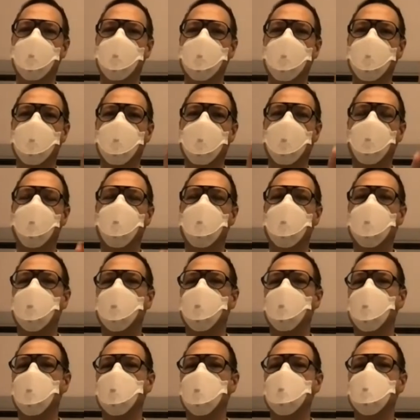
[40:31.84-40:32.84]
I make
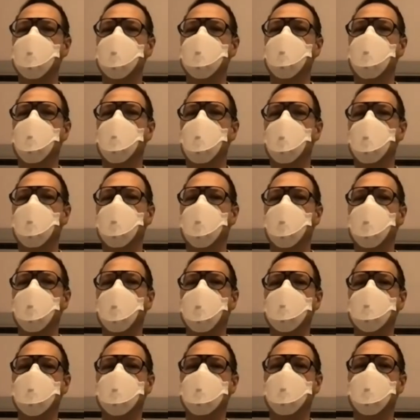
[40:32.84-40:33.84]
a much smaller
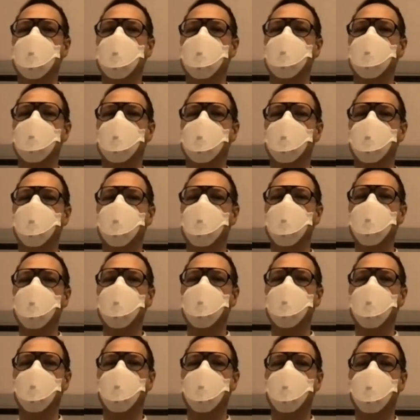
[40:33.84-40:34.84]
excitation
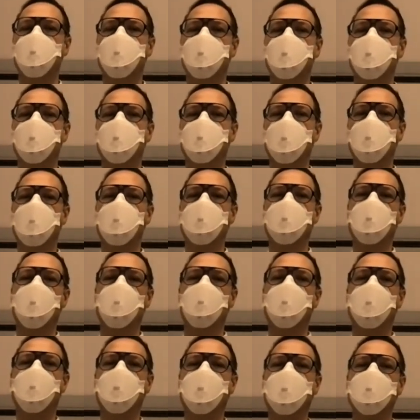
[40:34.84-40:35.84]
beam, and
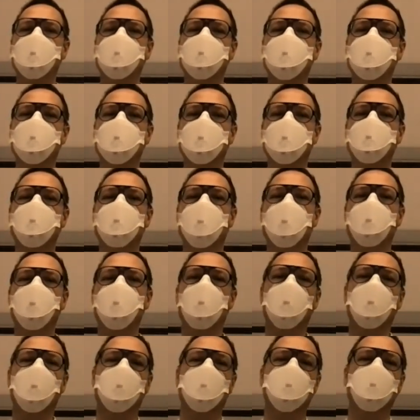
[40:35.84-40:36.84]
now I can see my
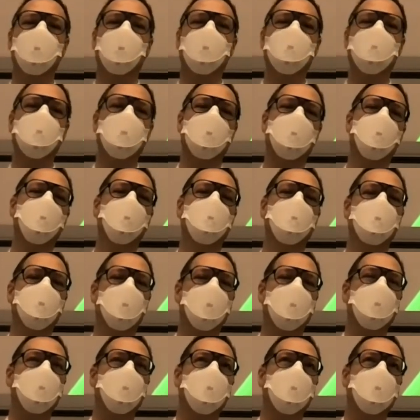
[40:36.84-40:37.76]
molecules individually,